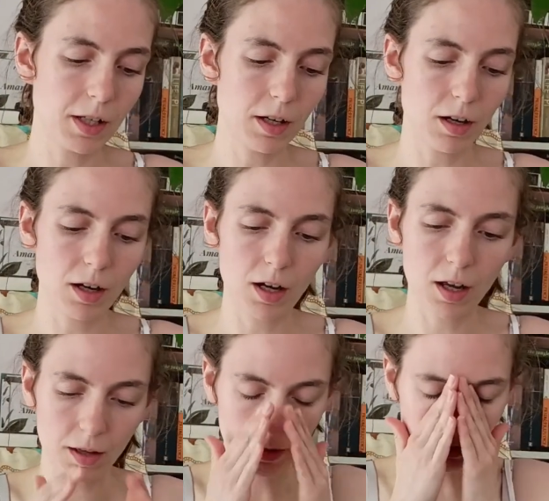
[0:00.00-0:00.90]
here
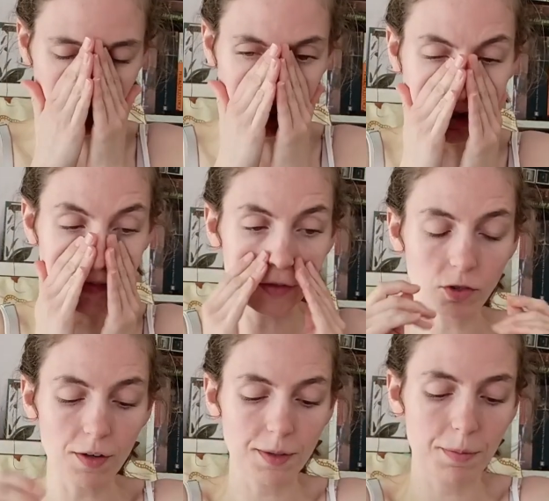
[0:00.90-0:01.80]
and then
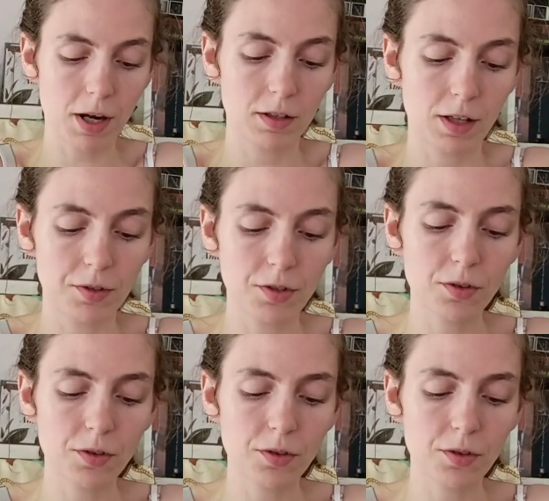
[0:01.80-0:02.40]
draw some parallels.